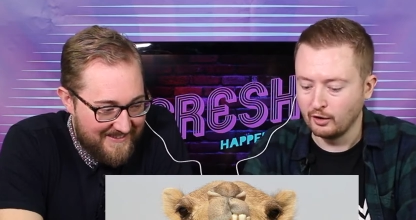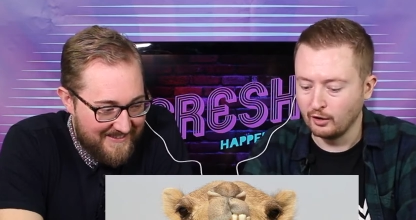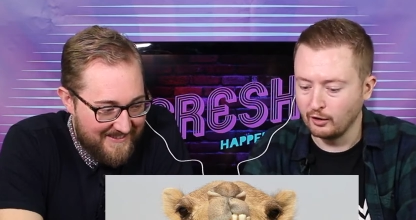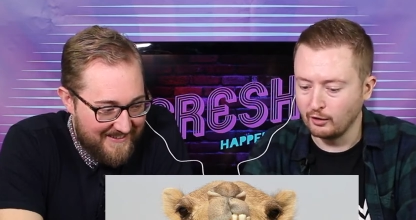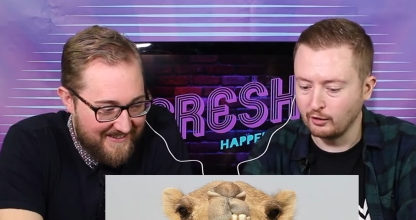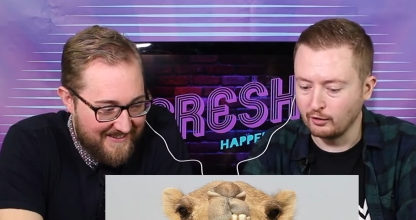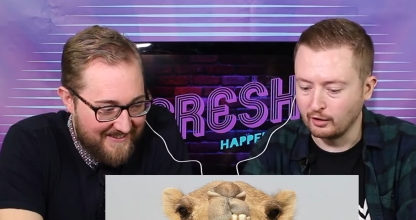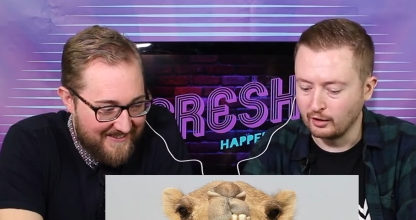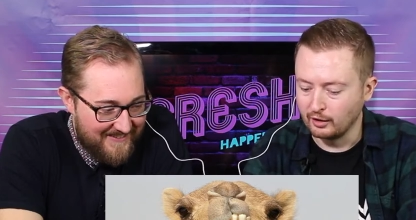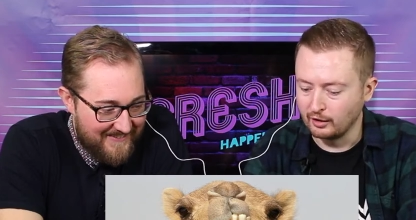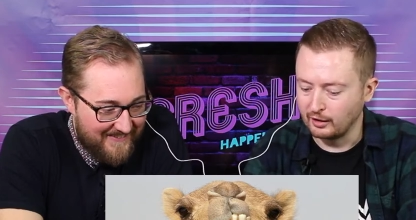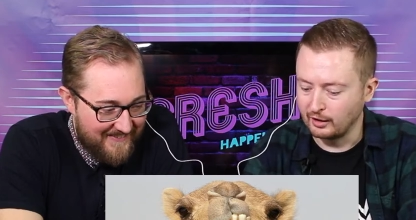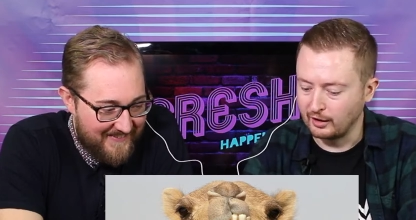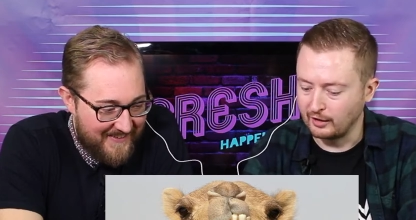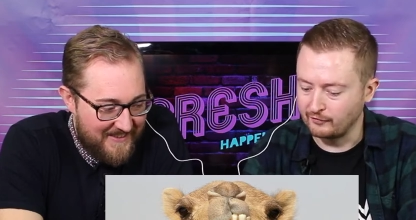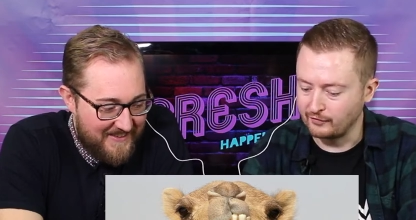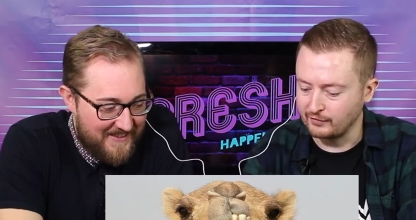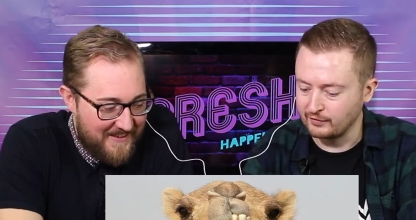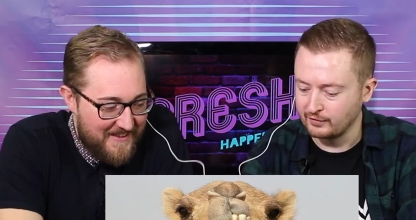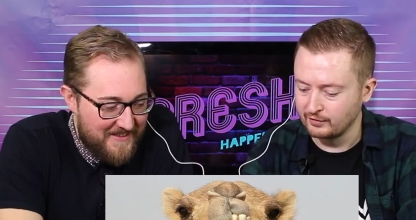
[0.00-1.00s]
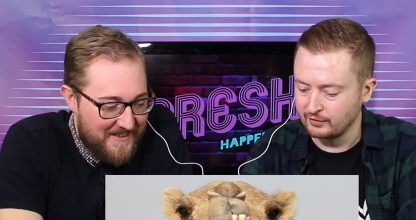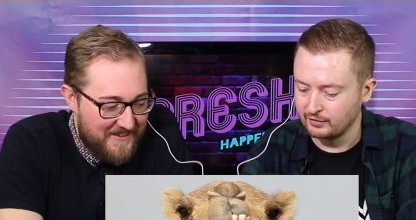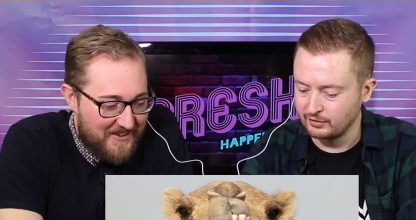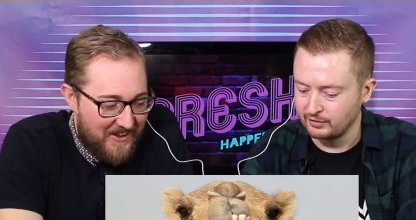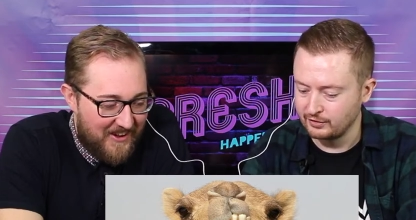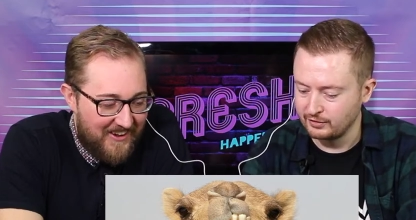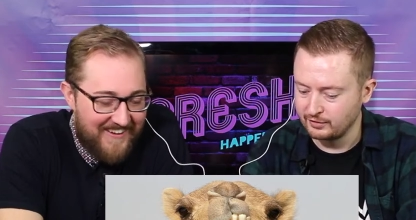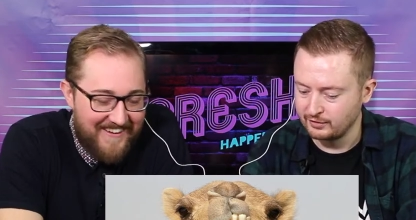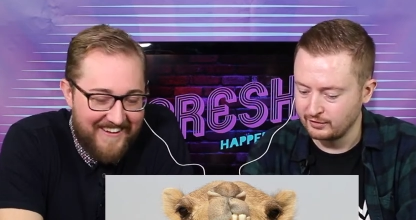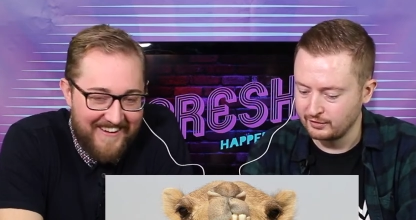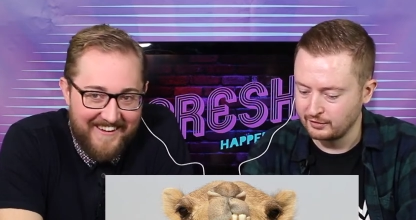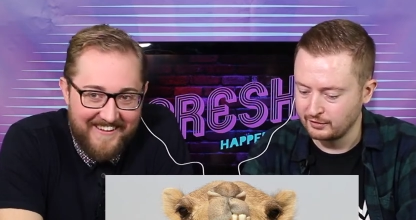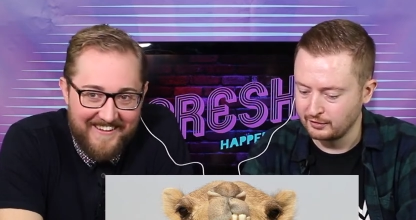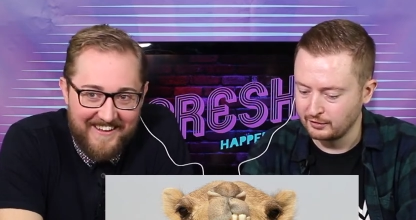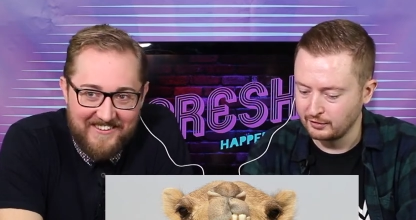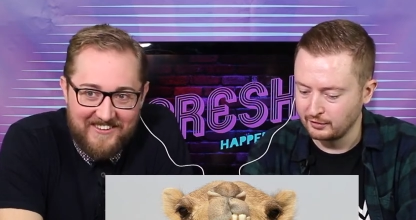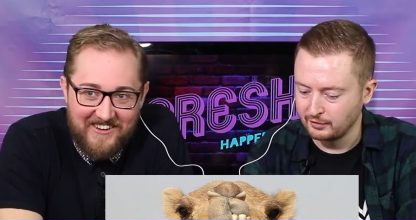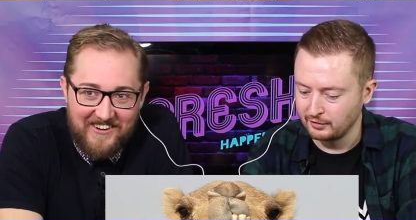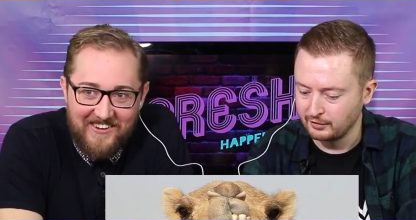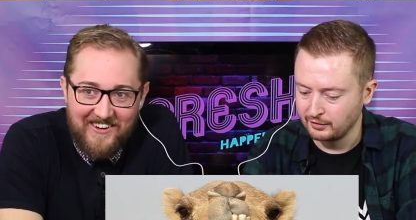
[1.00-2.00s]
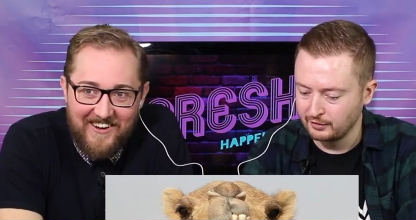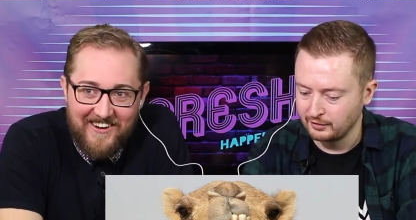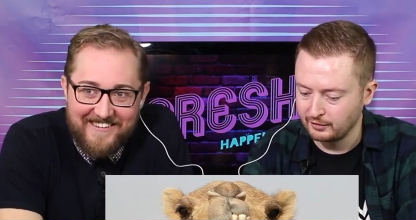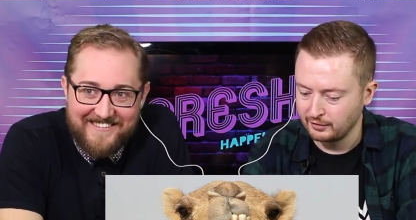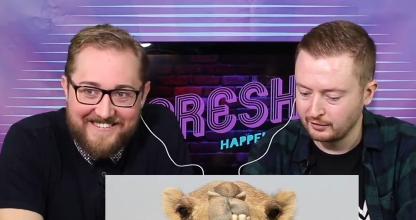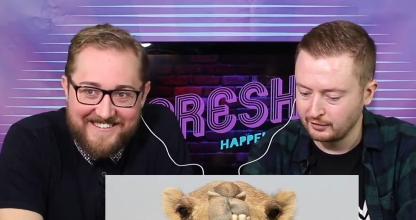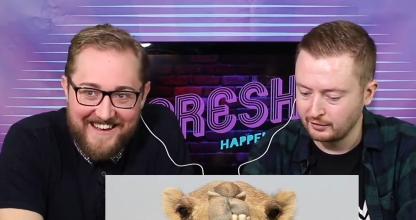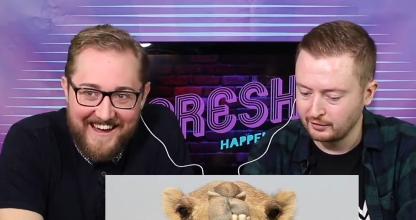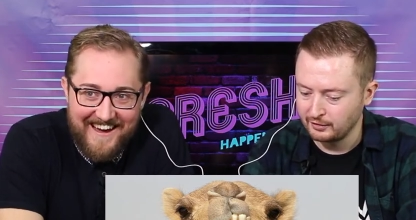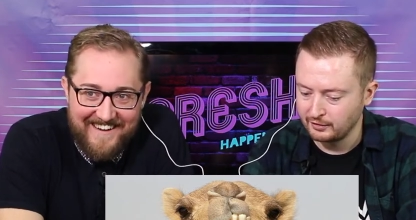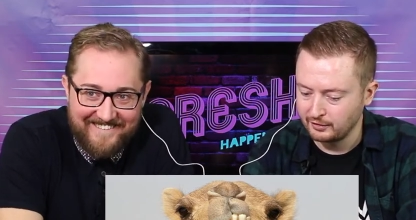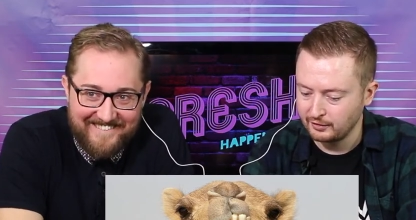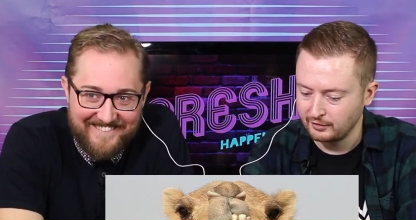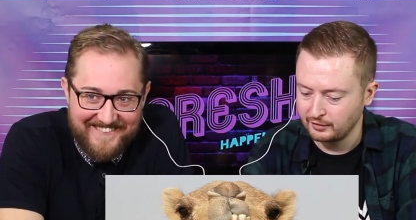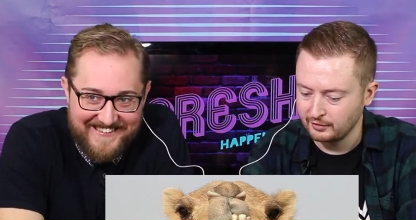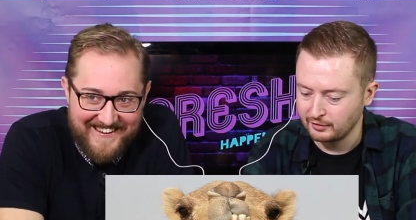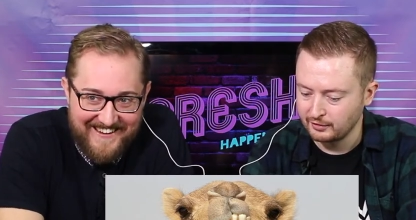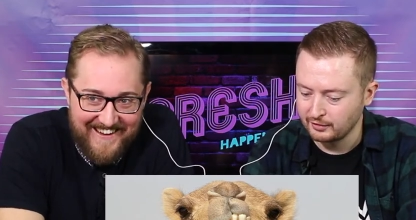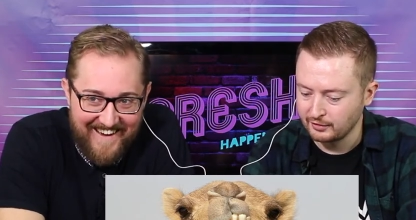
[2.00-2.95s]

Speaker 1: Oh, there's, there's a there's a lot of sounds